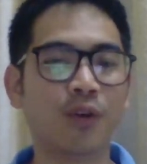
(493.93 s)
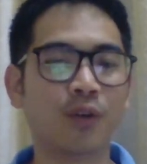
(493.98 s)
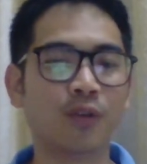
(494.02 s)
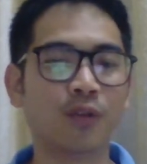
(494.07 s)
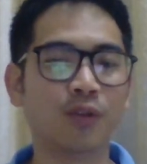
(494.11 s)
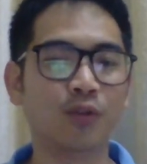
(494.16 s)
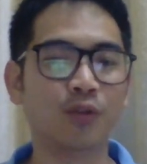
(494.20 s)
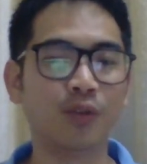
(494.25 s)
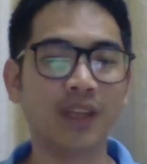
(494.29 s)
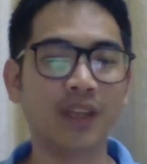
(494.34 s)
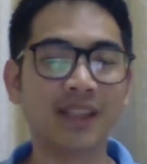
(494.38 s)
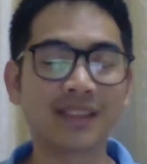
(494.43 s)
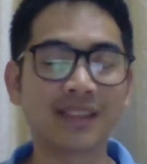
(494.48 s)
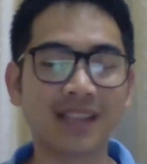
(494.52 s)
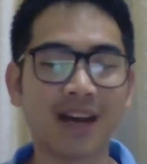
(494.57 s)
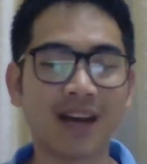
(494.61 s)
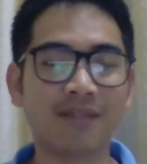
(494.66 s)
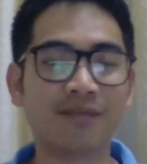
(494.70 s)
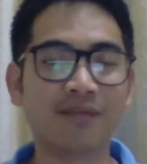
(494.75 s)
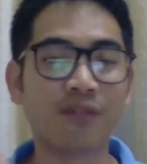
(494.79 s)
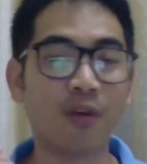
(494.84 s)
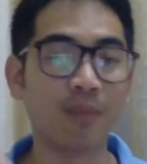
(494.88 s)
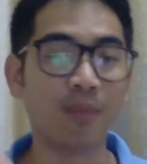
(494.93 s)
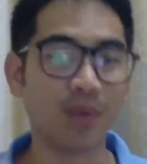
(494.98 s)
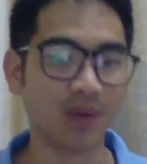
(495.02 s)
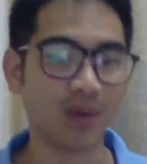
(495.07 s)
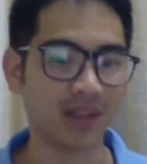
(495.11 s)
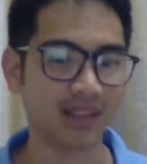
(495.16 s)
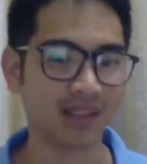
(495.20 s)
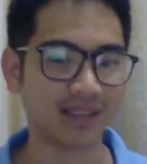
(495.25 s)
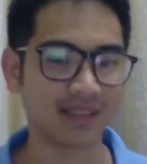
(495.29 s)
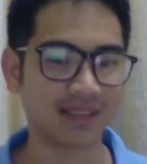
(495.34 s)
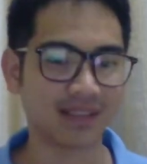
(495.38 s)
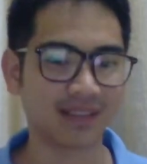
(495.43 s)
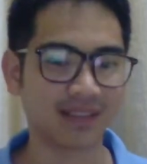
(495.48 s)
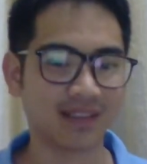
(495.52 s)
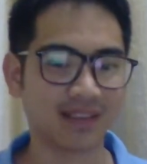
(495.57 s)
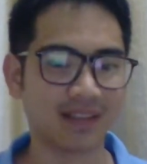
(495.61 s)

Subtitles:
doing some formulas